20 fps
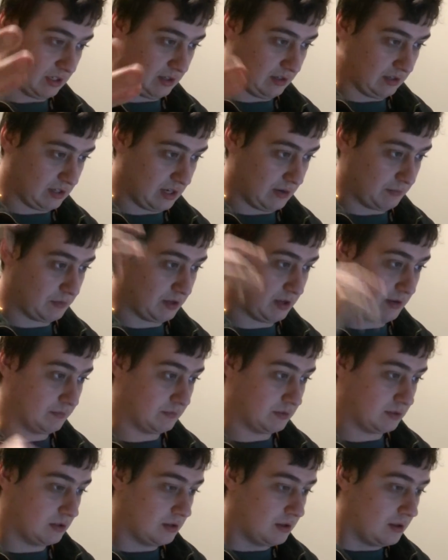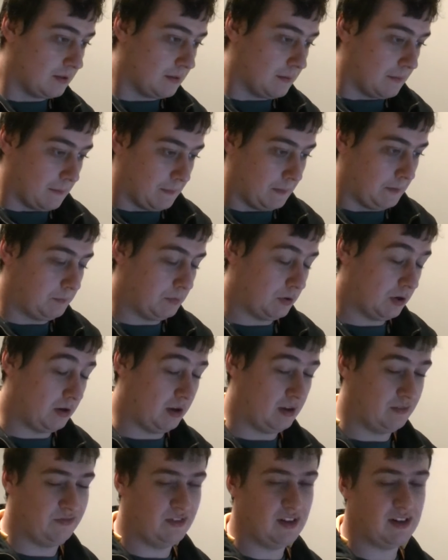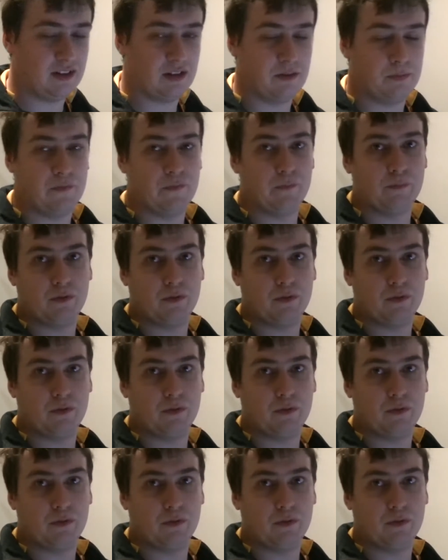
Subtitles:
time comes. But I think